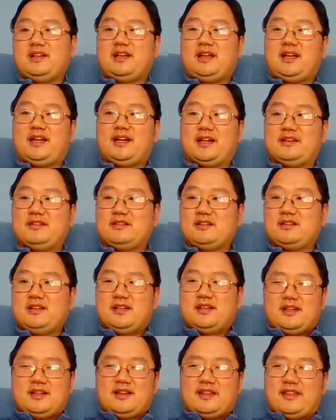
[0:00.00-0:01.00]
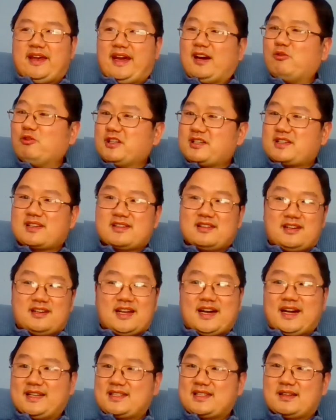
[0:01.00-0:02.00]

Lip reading: And that was not